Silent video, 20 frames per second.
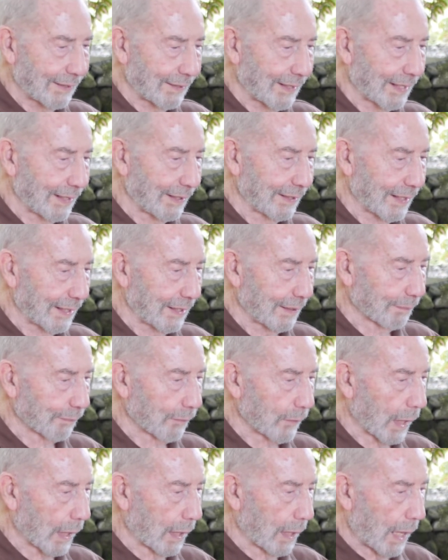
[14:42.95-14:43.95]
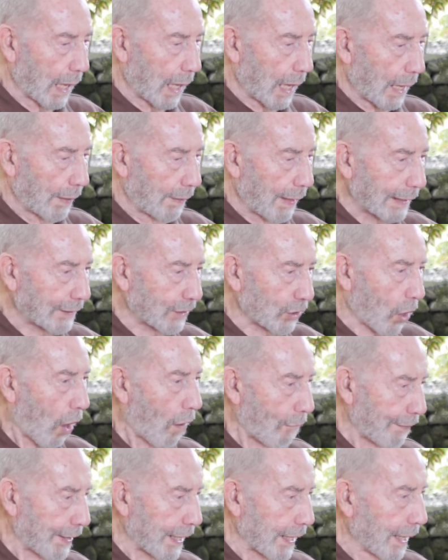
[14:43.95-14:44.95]
Then he said, "And that's
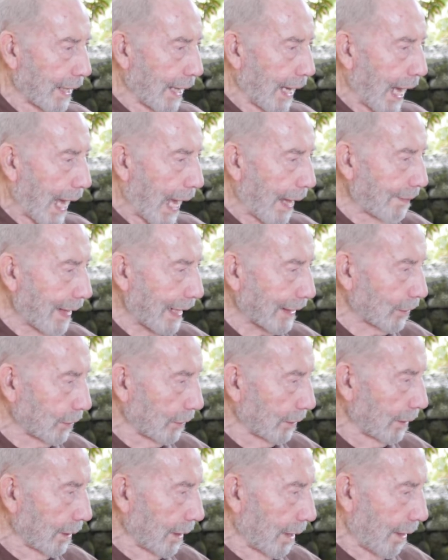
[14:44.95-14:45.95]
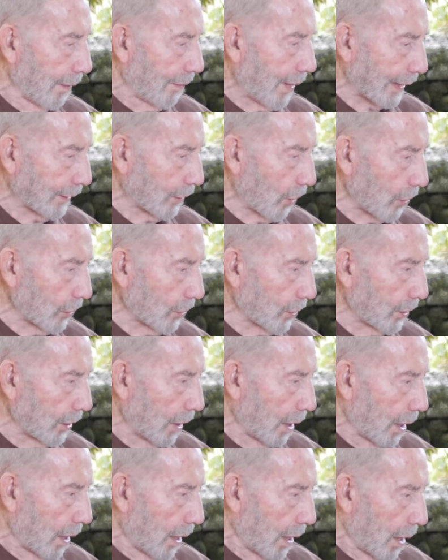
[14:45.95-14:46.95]
coffee, and that costs
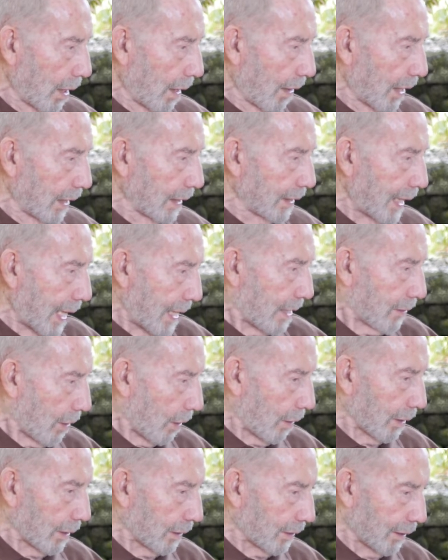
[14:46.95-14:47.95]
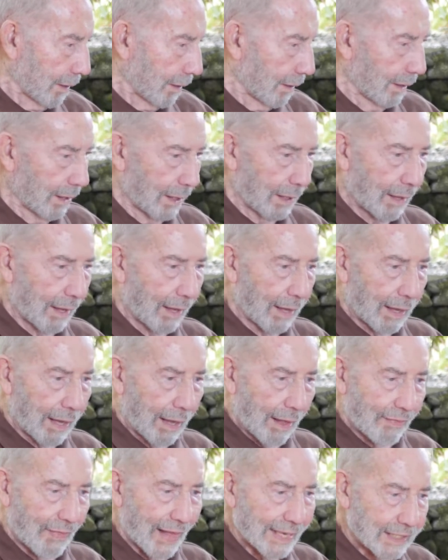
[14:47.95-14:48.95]
$10.
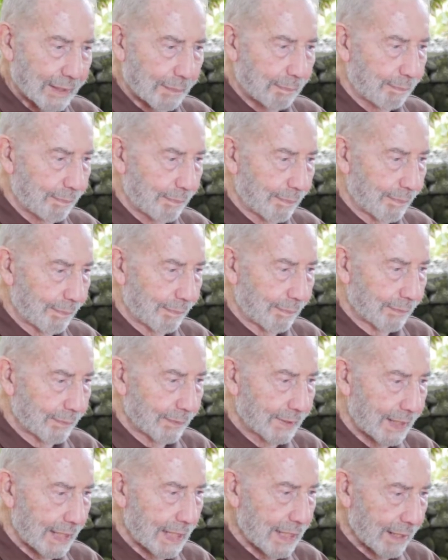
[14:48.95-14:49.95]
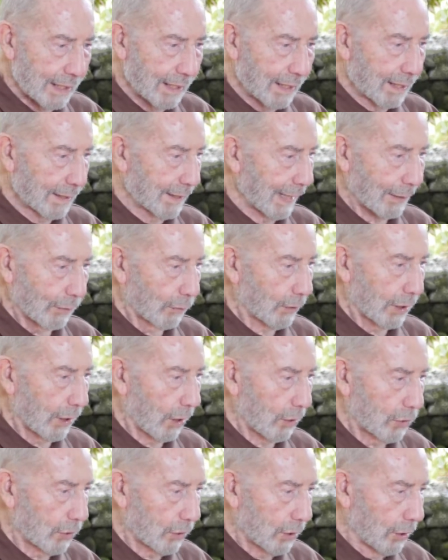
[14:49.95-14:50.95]
That's tea, that only
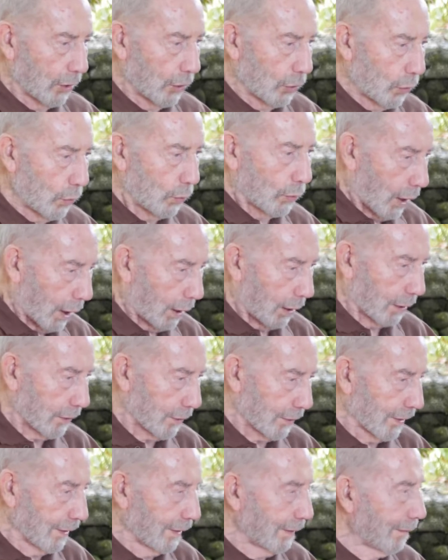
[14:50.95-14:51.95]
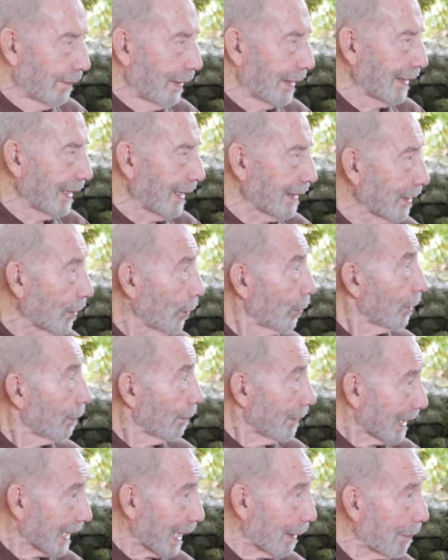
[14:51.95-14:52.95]
costs $2. And I said, "Oh, you
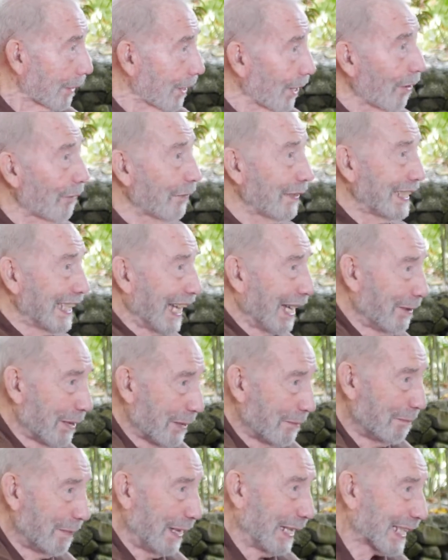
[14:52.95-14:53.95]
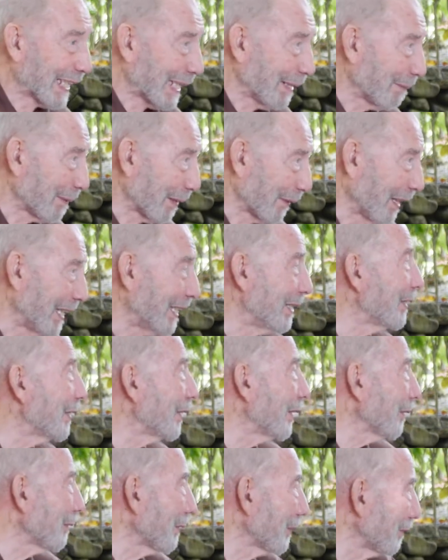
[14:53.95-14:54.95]
want a cup of coffee now?" Maybe you
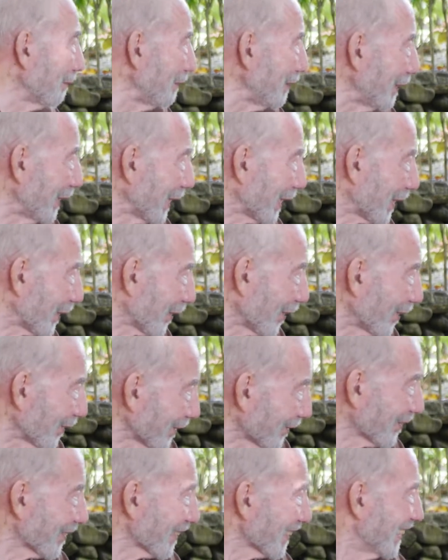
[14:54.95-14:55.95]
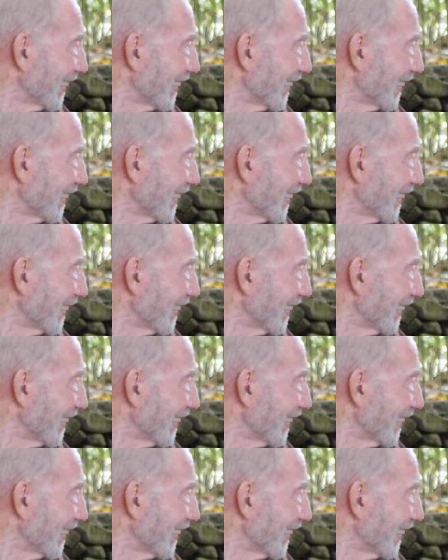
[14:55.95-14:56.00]
got good costs.